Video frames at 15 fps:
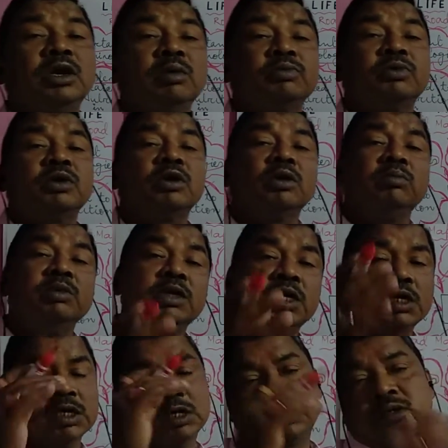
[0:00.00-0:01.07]
of certain
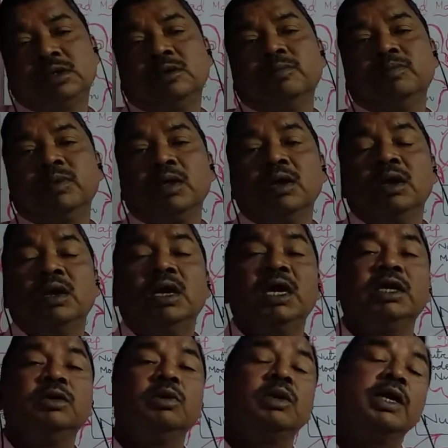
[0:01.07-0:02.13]
minerals,
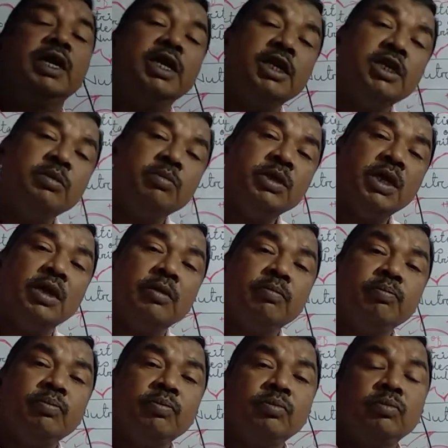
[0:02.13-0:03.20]
like your anemia,
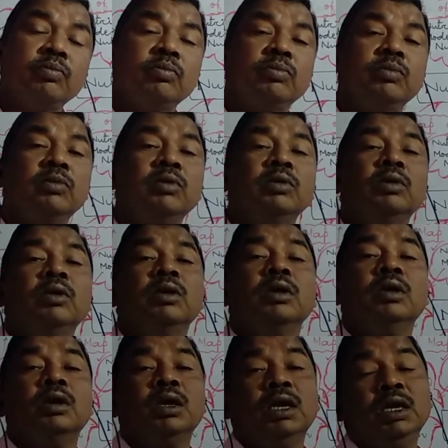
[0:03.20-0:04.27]

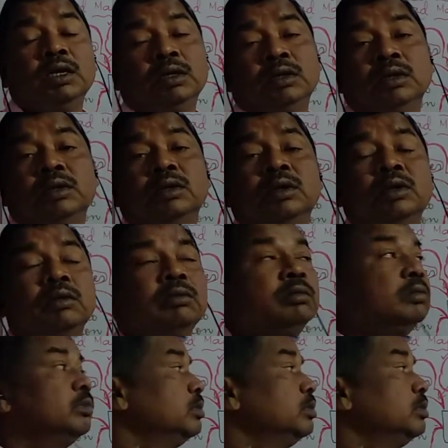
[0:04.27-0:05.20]
like your